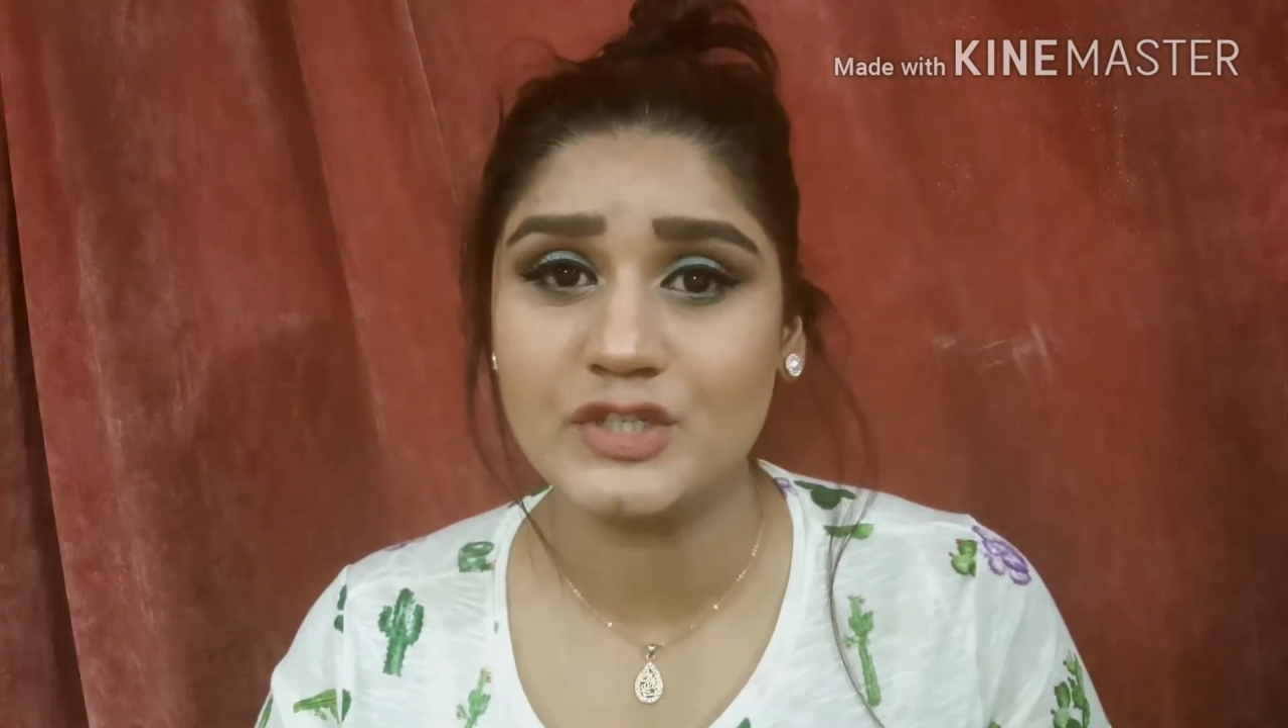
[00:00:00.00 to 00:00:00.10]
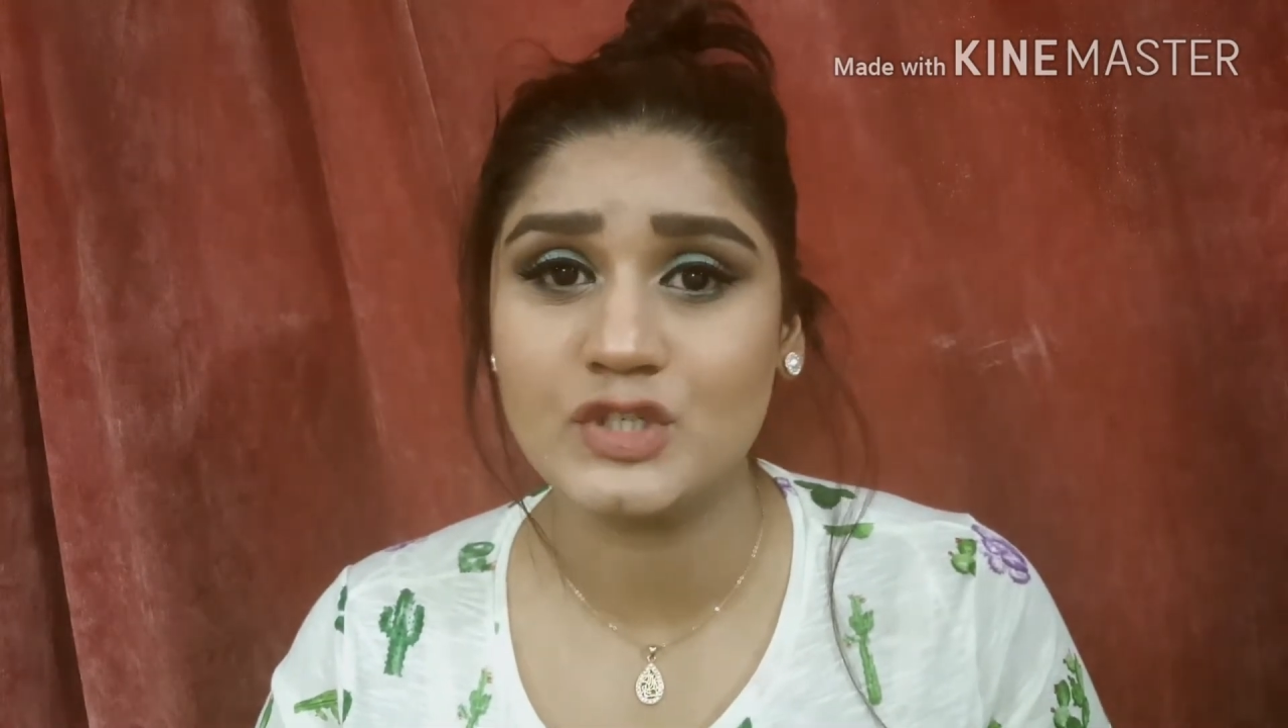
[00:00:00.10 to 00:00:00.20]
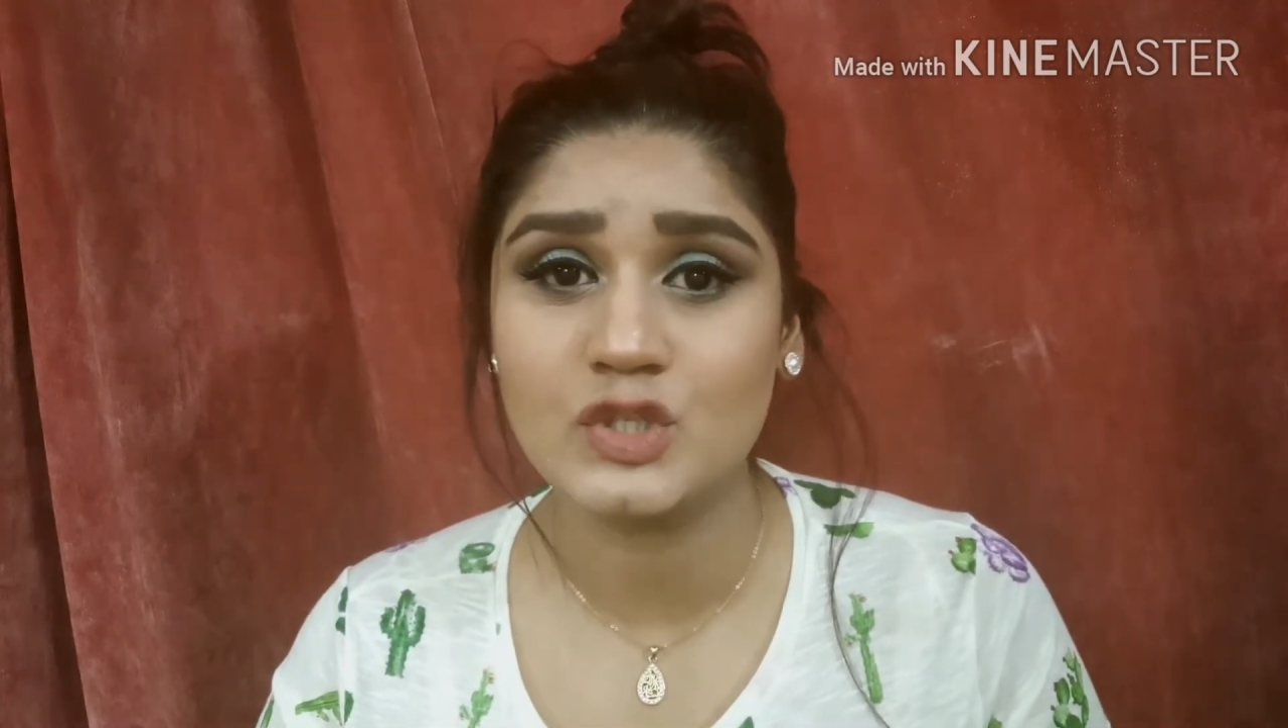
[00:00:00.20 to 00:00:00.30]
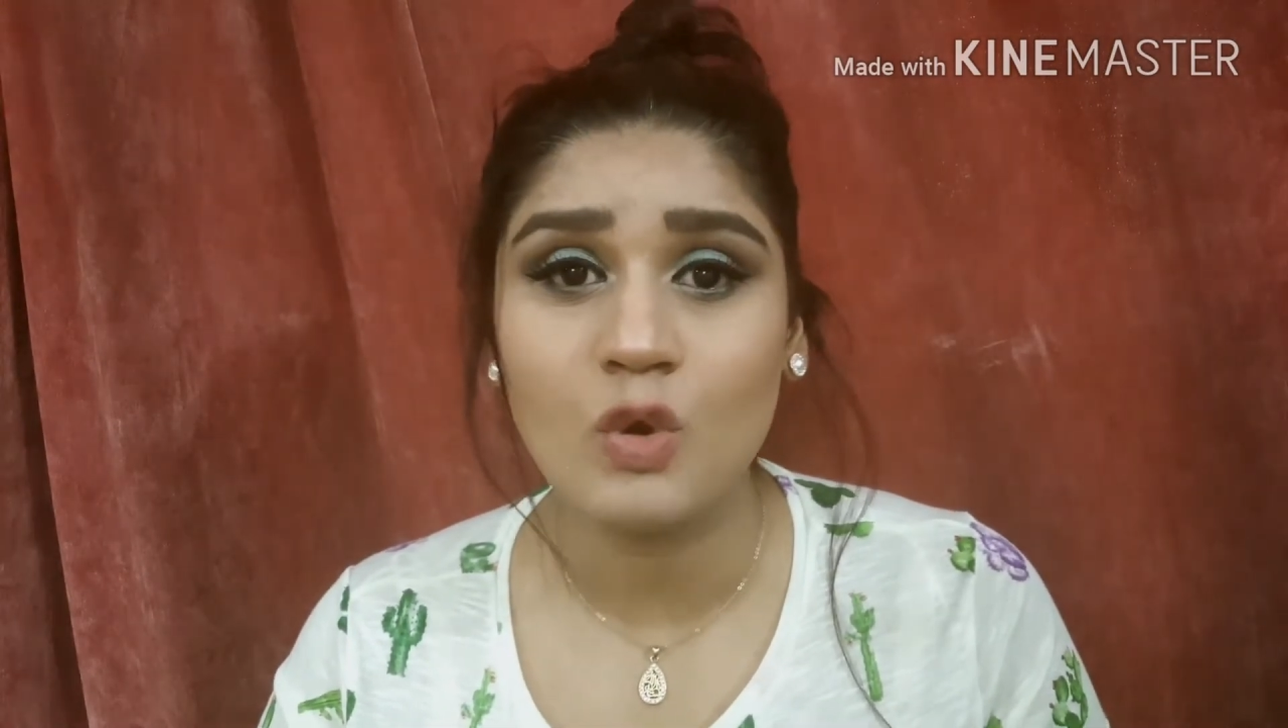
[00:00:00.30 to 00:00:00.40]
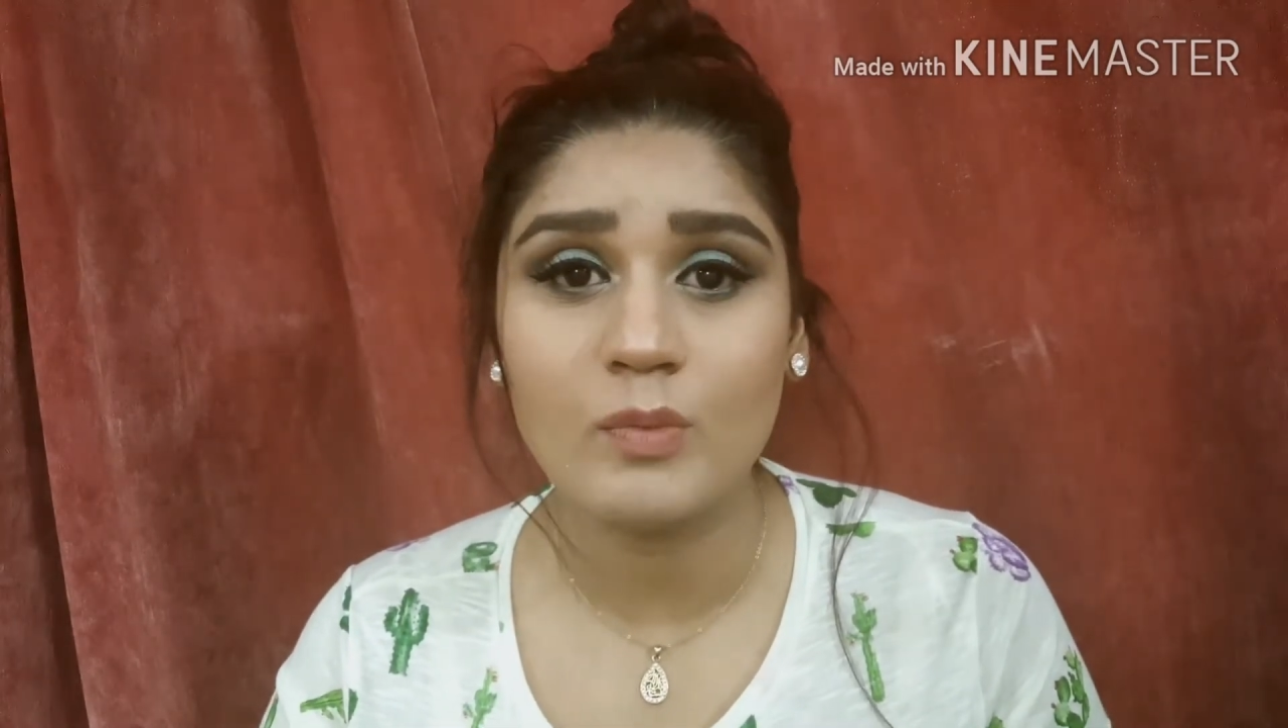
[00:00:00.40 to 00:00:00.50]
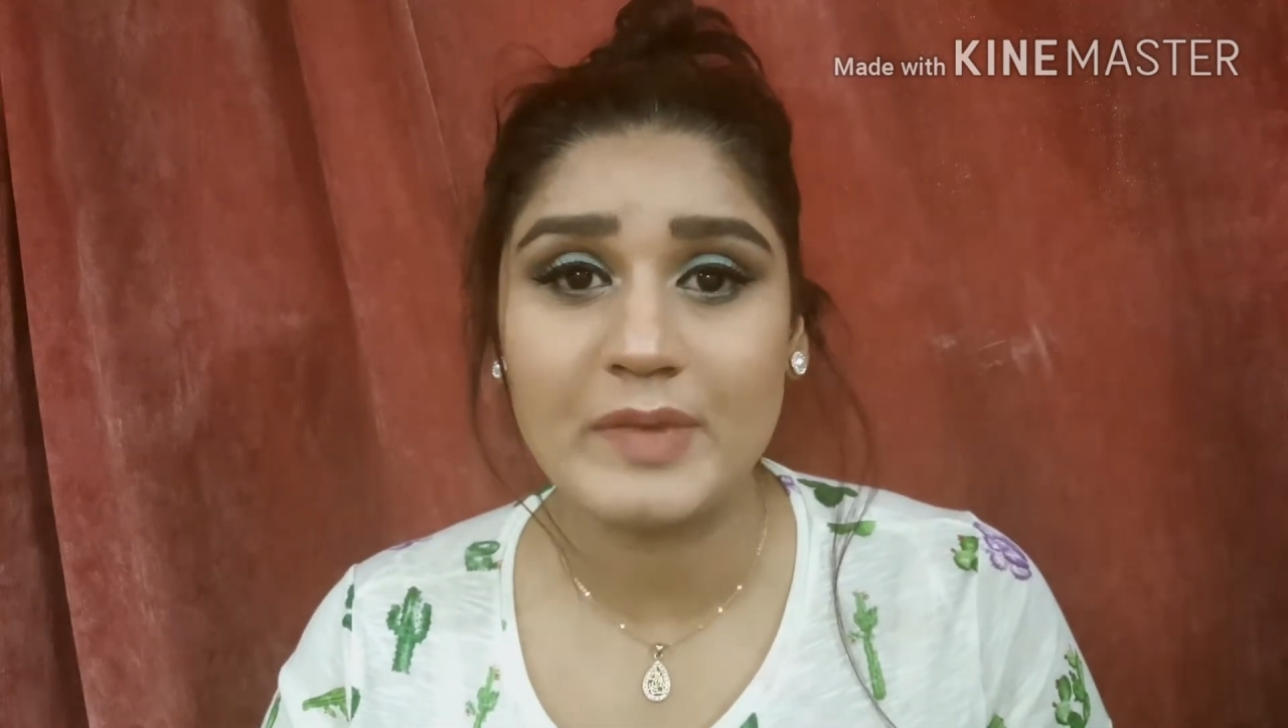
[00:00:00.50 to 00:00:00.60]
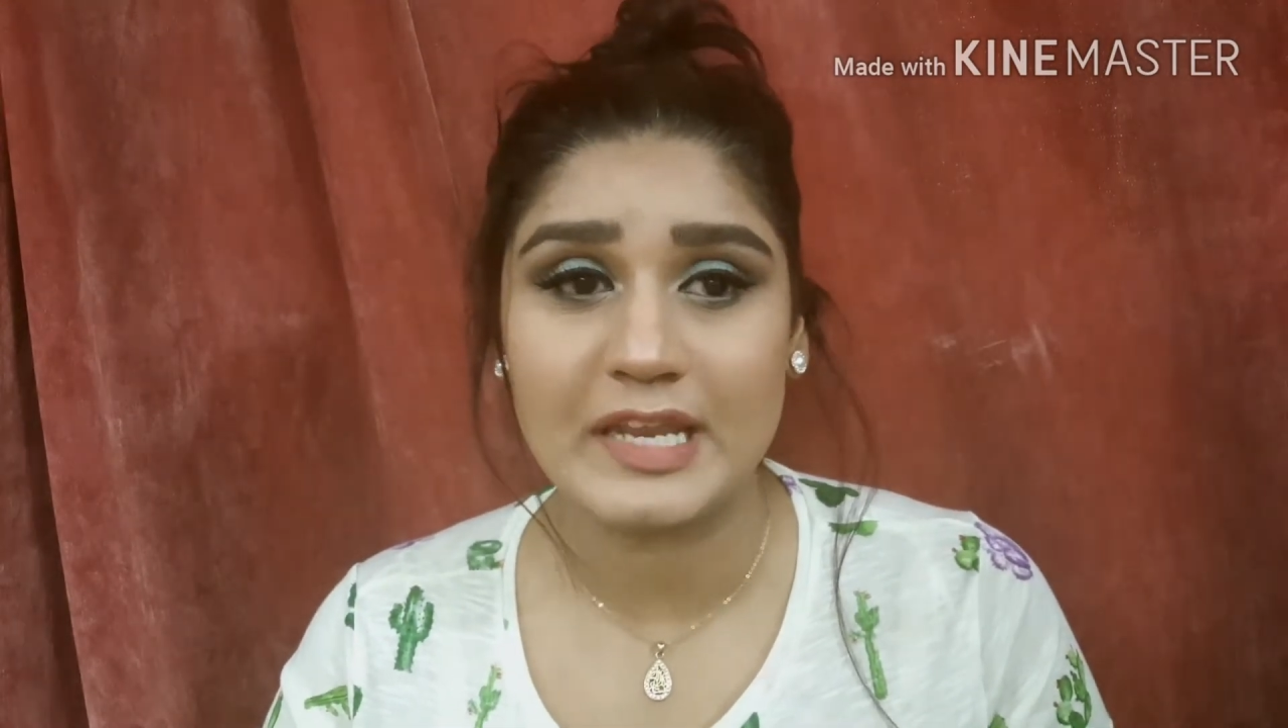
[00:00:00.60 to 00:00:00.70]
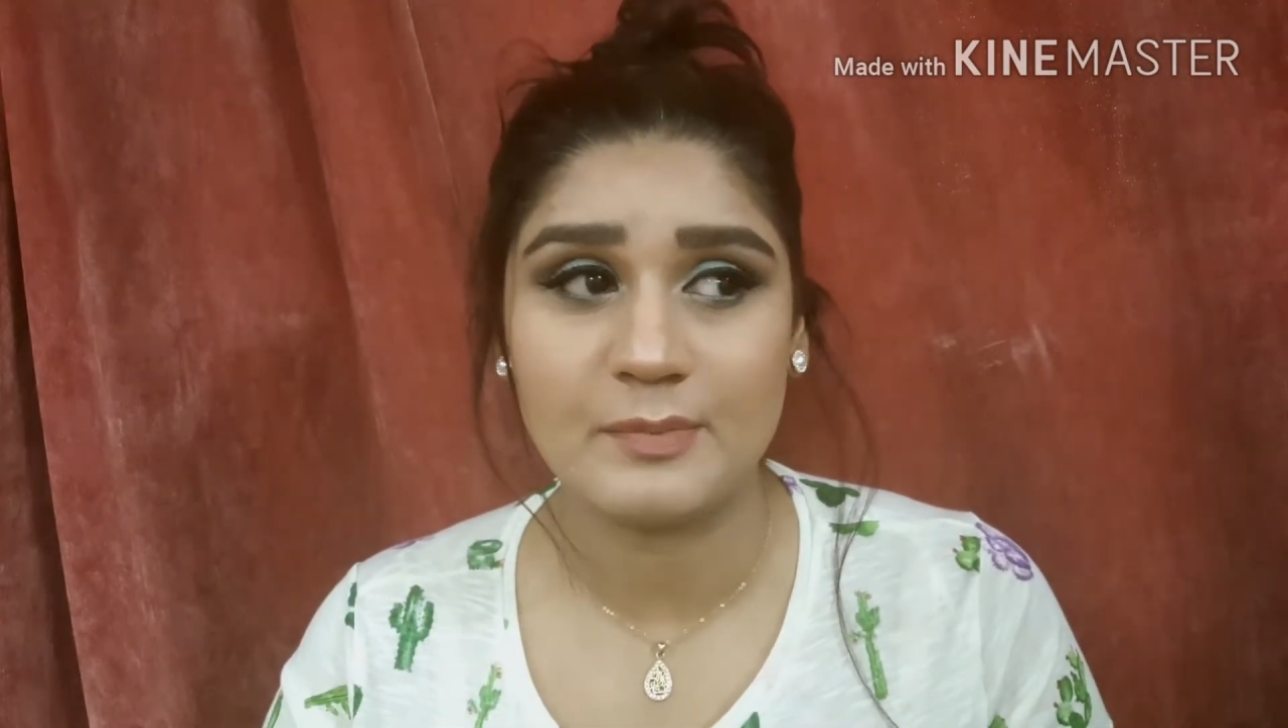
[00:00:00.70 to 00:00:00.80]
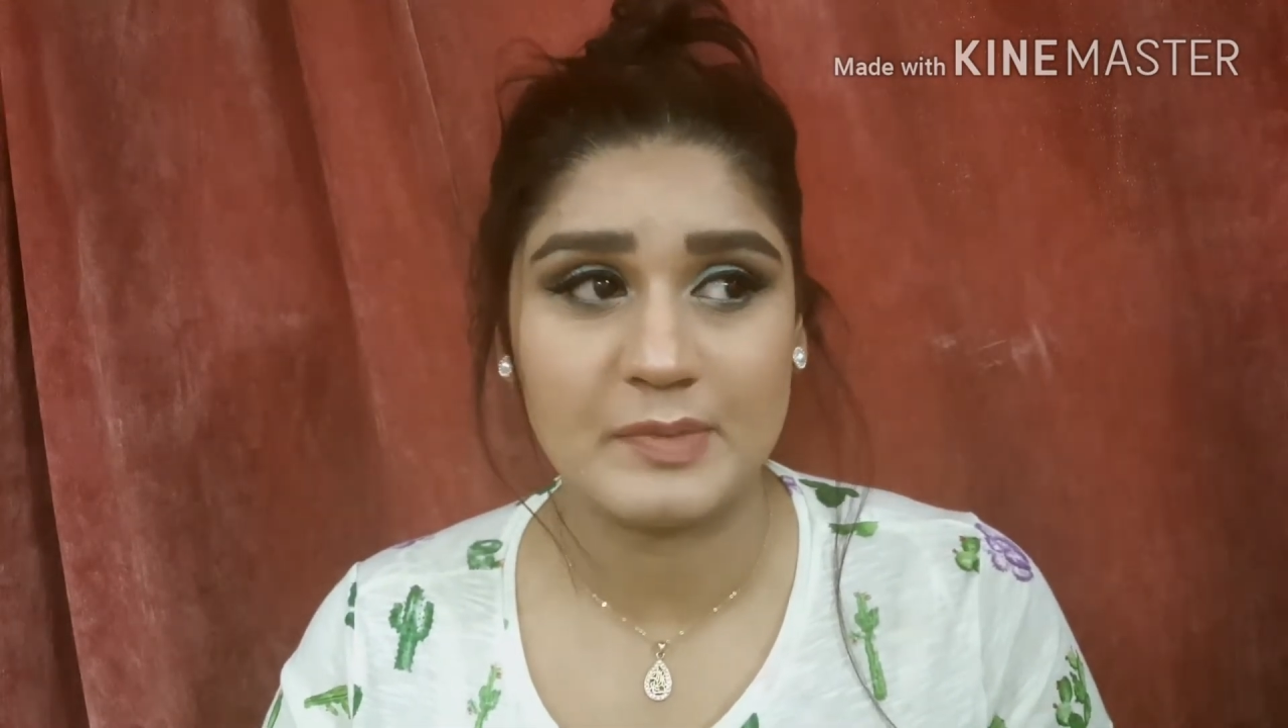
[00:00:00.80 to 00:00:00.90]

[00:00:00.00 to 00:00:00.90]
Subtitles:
are so many